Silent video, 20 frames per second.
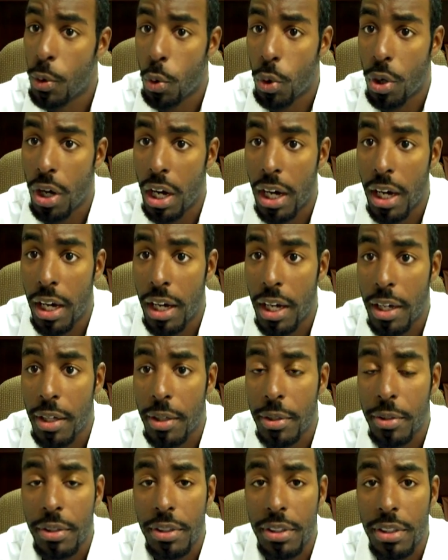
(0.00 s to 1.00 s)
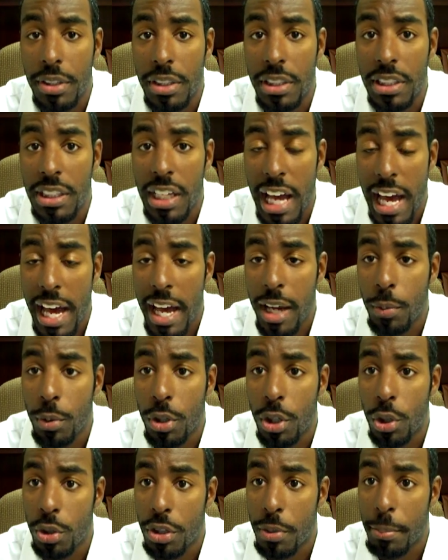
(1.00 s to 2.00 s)
The high will
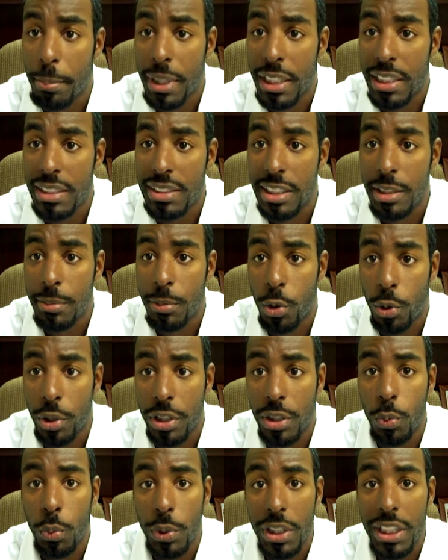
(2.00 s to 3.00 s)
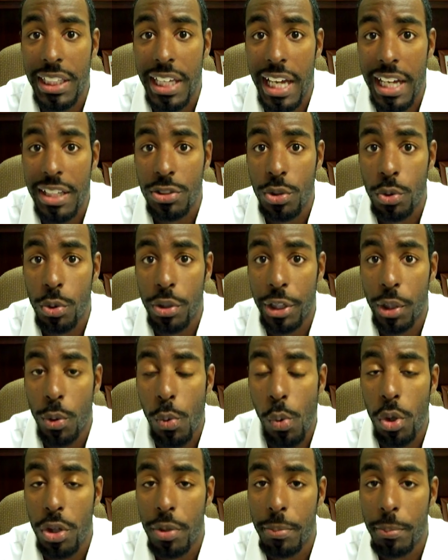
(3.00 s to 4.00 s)
go to Mean Team Green, weekly high scoring
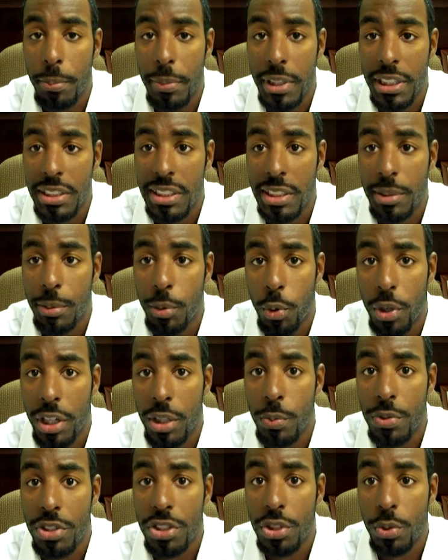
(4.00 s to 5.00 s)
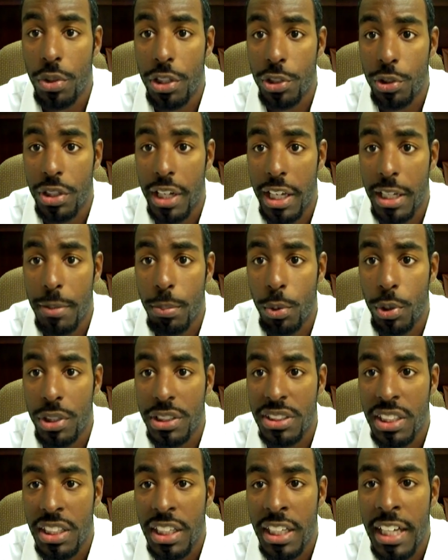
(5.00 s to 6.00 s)
award. Mean Team Green with 208
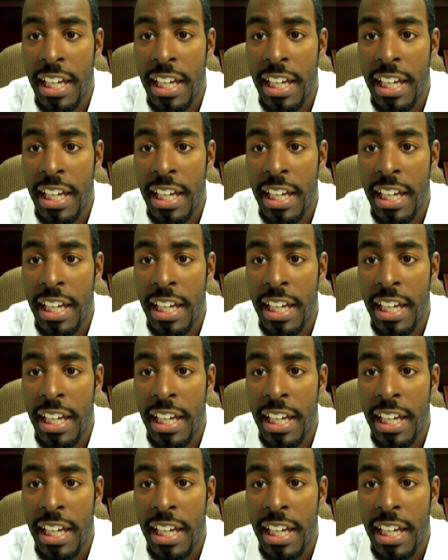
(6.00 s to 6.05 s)
points.